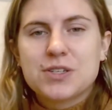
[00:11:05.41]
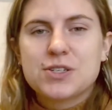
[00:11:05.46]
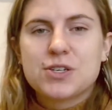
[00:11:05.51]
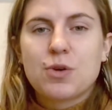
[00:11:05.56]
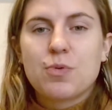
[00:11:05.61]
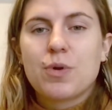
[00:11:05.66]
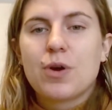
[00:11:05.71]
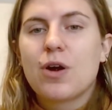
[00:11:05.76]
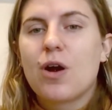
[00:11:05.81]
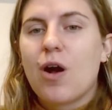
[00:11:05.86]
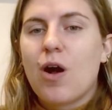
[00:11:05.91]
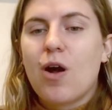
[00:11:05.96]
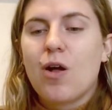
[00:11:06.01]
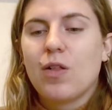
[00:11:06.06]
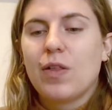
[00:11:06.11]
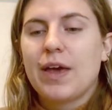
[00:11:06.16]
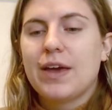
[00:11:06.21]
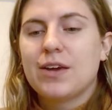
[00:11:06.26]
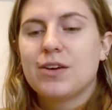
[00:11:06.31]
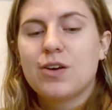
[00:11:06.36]
So we're all
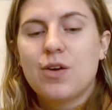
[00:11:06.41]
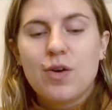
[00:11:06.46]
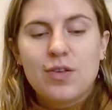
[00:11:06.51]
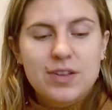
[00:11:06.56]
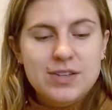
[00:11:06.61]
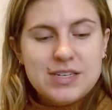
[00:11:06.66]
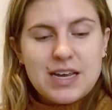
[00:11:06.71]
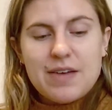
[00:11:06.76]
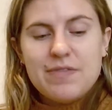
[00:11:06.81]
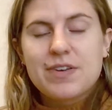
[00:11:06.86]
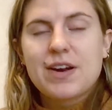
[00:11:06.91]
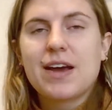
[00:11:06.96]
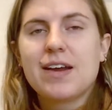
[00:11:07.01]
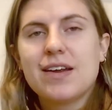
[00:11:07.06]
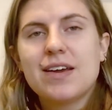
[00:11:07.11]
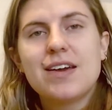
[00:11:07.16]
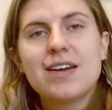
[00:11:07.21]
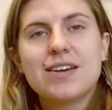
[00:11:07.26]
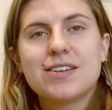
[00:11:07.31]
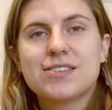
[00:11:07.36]
like, you know what, let's have a night
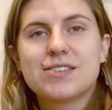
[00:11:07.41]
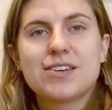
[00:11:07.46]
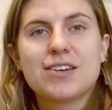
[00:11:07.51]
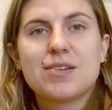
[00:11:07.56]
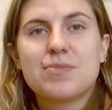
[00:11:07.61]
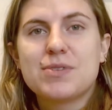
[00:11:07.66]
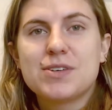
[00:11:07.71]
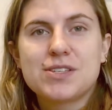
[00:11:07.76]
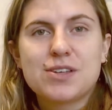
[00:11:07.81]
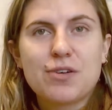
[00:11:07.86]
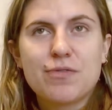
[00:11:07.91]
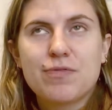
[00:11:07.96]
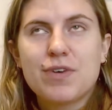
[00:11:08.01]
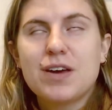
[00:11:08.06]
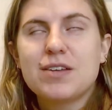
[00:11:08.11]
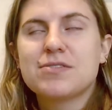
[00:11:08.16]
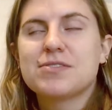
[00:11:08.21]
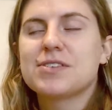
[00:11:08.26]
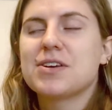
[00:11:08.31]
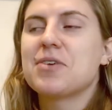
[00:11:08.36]
in. It's gonna be so
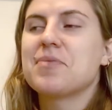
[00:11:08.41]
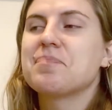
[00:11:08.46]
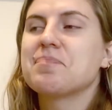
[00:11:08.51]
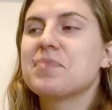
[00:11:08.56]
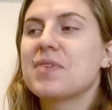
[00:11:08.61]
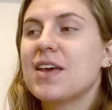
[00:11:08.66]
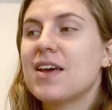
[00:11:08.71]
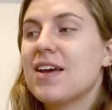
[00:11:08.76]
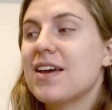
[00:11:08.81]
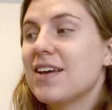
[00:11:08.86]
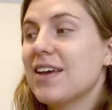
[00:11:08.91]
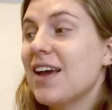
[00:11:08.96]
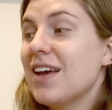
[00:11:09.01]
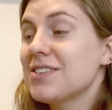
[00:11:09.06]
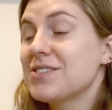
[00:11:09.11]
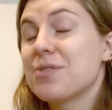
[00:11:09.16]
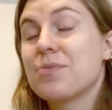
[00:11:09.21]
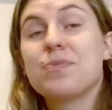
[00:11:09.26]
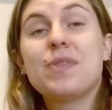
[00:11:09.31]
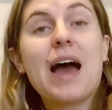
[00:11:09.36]
fun. So yeah,
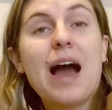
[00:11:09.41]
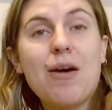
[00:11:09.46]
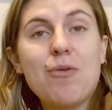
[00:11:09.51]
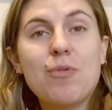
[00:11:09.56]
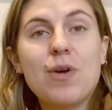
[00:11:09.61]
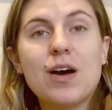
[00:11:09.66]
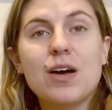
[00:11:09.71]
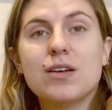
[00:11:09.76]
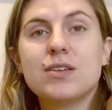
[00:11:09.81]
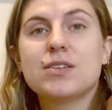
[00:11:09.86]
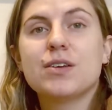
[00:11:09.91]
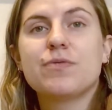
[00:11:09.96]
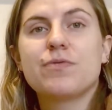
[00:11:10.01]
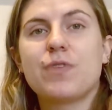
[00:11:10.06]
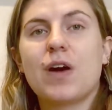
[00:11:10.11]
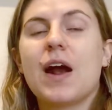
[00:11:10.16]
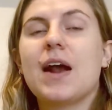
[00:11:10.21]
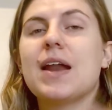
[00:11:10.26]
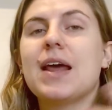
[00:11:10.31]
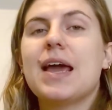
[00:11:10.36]
so that was
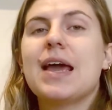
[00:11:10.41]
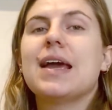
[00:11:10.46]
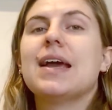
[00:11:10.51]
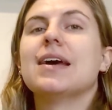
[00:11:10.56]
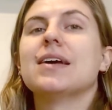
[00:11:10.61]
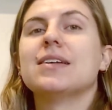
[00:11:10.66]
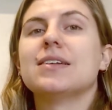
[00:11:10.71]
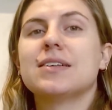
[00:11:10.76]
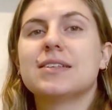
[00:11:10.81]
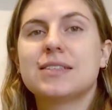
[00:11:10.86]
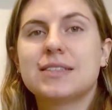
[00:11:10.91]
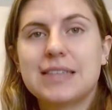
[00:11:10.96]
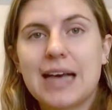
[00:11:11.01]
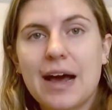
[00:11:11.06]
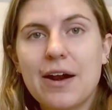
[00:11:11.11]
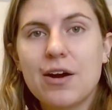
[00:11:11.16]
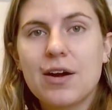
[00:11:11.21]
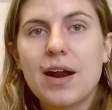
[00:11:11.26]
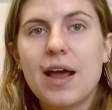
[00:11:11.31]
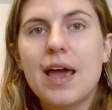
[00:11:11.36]
Friday and
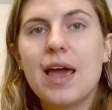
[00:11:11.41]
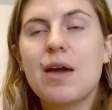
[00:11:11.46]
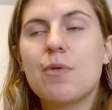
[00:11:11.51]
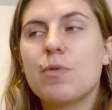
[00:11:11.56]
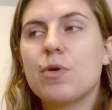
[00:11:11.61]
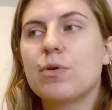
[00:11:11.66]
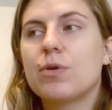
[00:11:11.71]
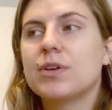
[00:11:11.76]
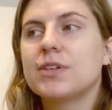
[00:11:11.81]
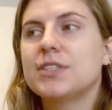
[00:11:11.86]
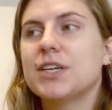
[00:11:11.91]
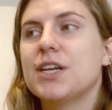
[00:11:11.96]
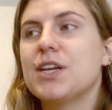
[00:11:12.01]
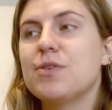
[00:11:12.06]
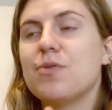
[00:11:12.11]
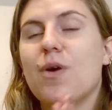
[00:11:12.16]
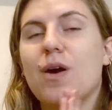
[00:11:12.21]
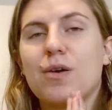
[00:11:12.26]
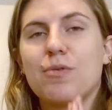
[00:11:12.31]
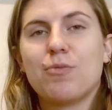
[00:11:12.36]
Saturday, and we will
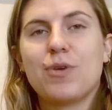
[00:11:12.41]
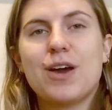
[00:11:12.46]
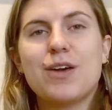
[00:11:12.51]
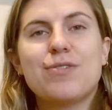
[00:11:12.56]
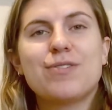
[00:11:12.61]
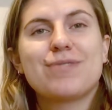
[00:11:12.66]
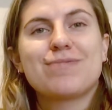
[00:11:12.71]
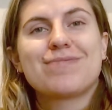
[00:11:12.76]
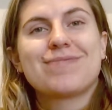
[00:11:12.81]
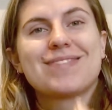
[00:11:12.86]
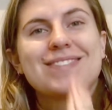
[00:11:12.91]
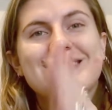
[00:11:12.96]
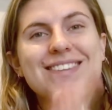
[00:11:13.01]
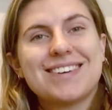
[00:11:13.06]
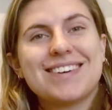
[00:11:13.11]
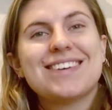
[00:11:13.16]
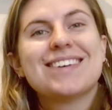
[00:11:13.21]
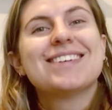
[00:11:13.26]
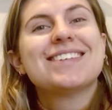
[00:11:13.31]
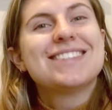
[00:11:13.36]
continue on with
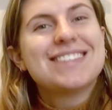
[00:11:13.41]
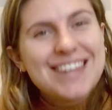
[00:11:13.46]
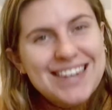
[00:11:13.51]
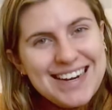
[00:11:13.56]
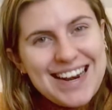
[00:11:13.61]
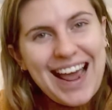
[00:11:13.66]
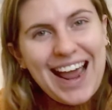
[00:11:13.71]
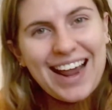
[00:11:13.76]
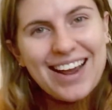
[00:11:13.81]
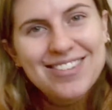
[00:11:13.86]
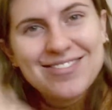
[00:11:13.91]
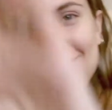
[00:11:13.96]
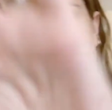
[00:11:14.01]
Sunday.